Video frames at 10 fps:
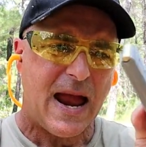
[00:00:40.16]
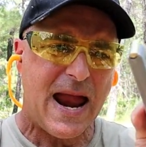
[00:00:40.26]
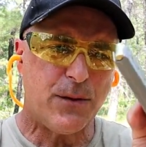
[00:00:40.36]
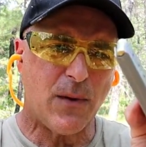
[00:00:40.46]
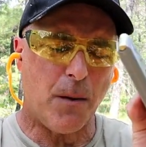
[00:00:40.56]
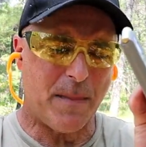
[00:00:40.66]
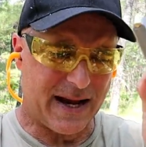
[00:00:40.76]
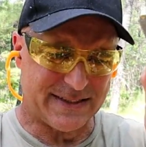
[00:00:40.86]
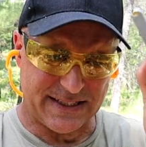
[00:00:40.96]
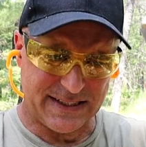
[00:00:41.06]
8-round
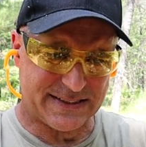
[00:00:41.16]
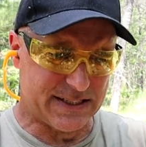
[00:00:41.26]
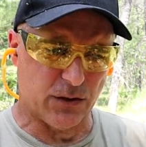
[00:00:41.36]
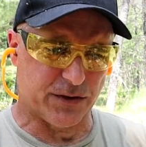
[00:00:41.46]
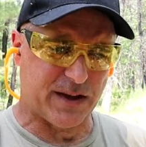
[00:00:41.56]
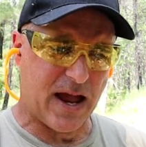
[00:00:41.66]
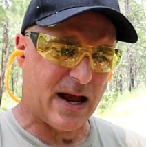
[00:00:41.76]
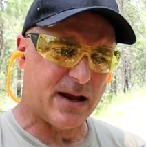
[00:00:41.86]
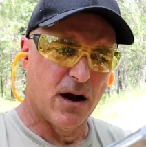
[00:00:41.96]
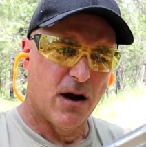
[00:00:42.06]
magazines, single
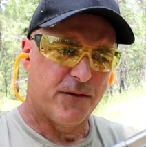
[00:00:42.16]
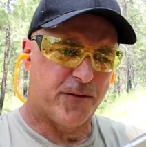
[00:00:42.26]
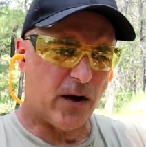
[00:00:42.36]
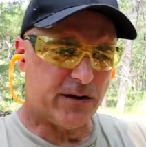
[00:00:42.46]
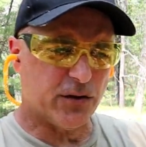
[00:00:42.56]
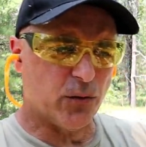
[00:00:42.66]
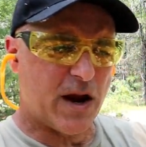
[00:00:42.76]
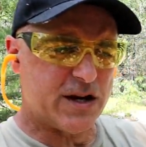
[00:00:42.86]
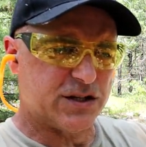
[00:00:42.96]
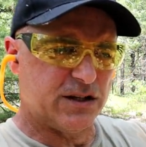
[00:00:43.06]
stack, front
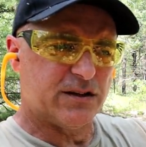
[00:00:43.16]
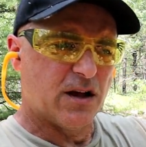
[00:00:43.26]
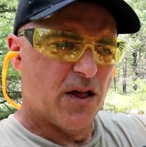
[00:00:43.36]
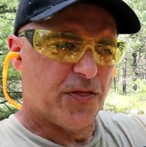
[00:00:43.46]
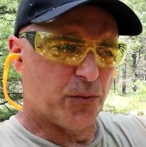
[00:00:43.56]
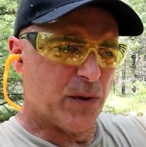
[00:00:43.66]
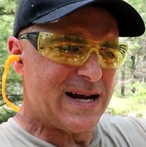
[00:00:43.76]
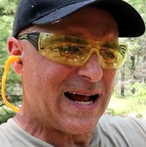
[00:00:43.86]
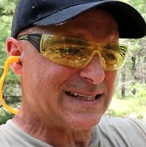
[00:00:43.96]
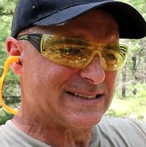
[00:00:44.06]
serrations,
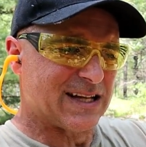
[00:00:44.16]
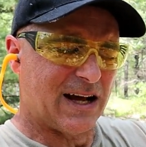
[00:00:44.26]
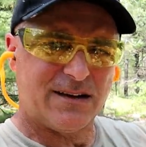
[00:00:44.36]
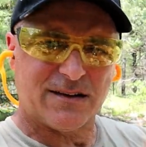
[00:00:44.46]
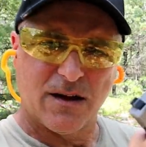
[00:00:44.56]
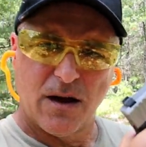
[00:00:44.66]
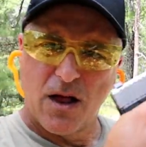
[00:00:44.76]
three dot sights,